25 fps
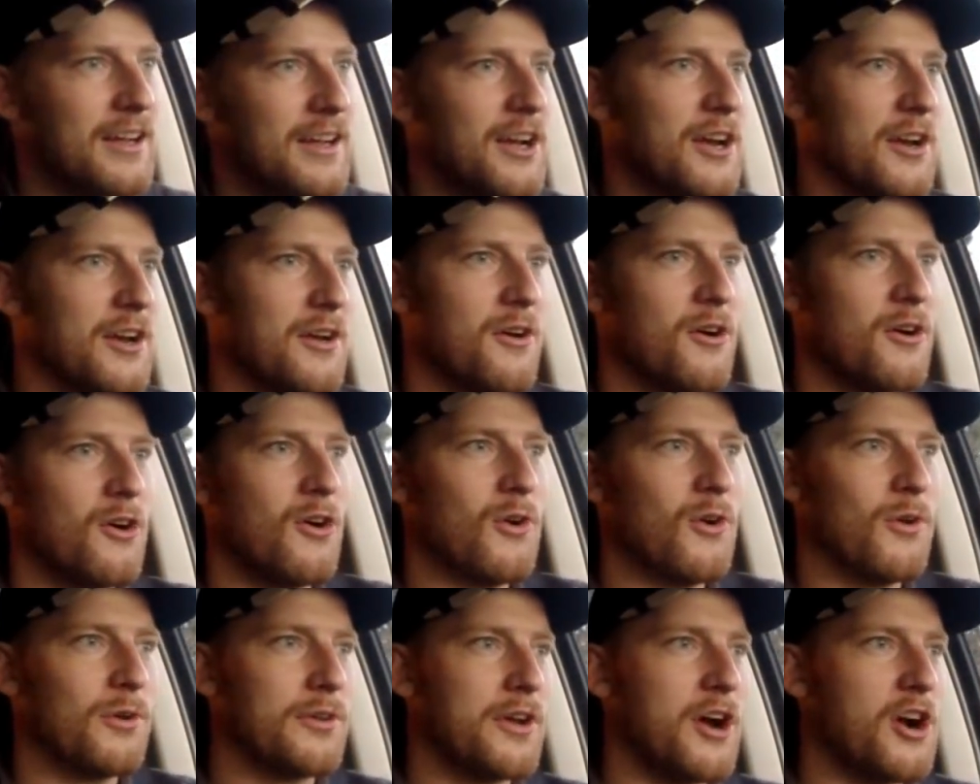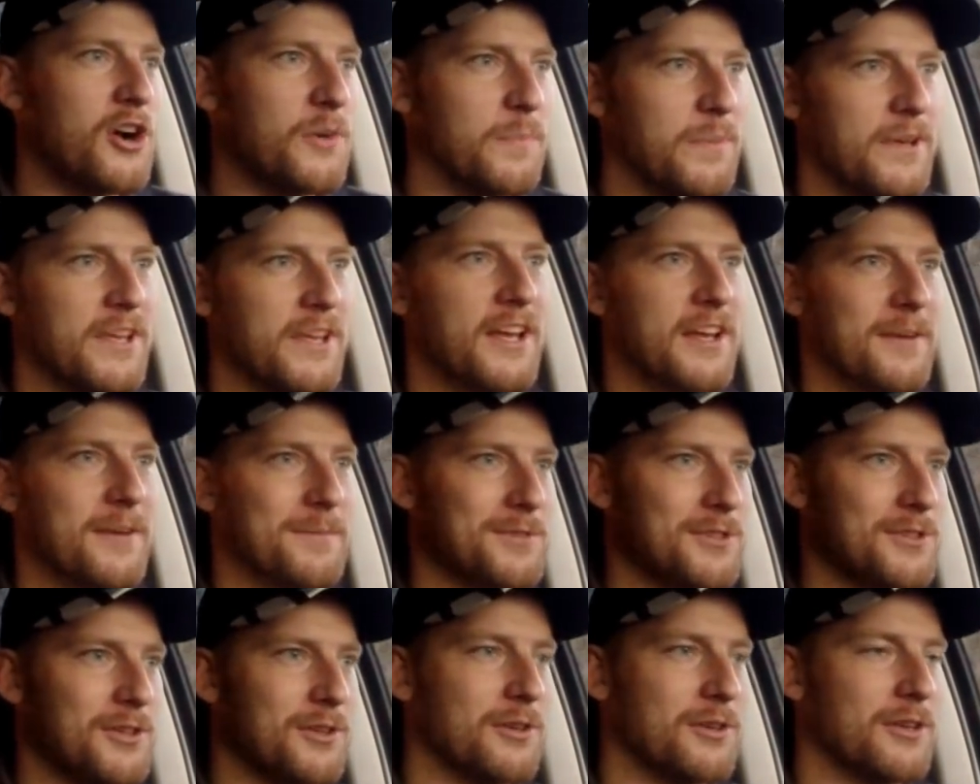good old
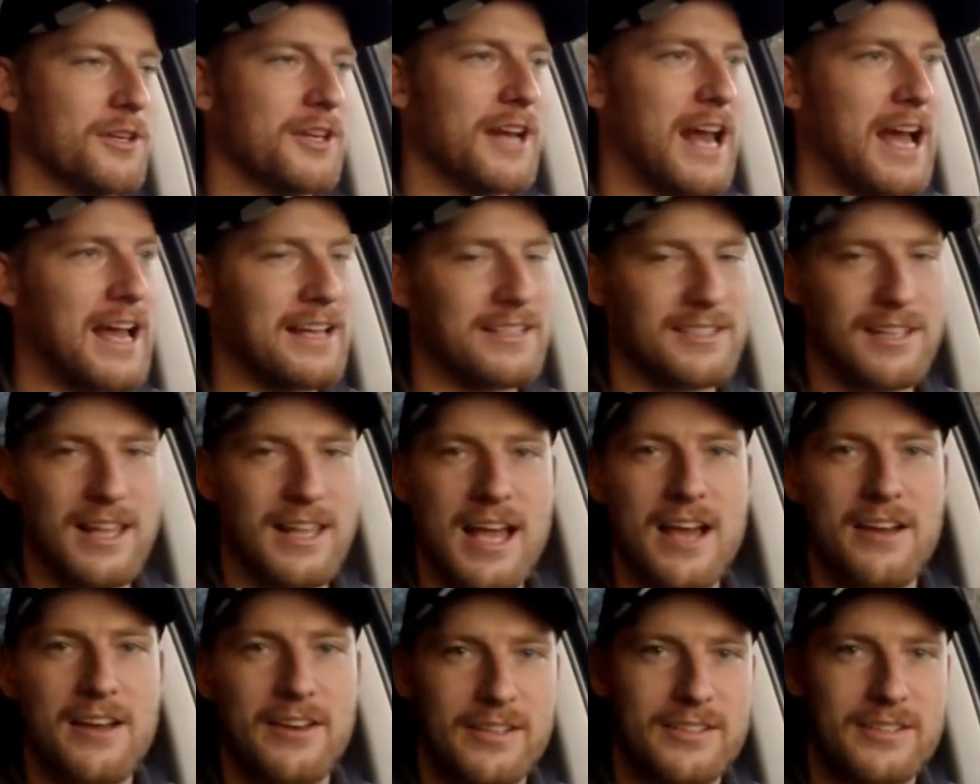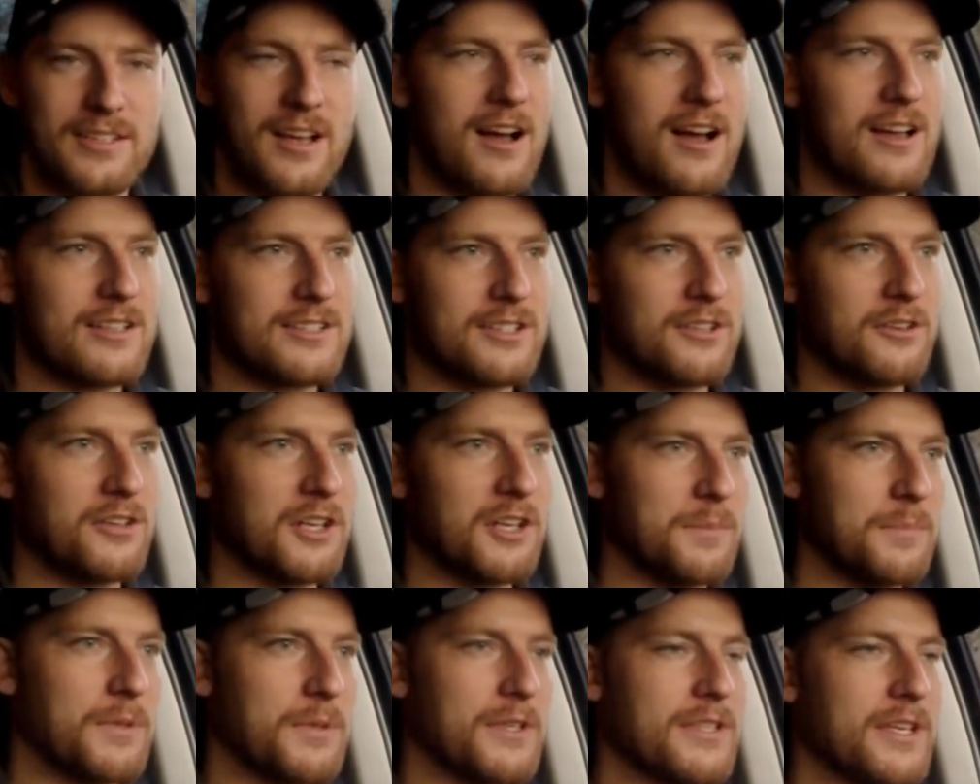RPMs through a nice loud exhaust going
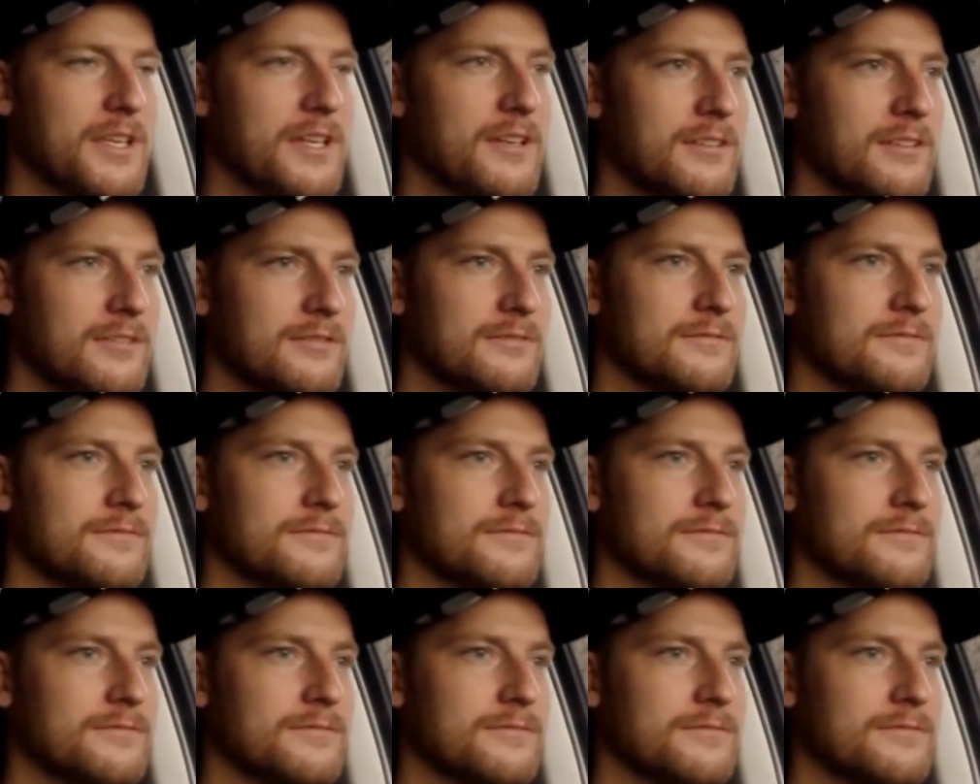up this hill?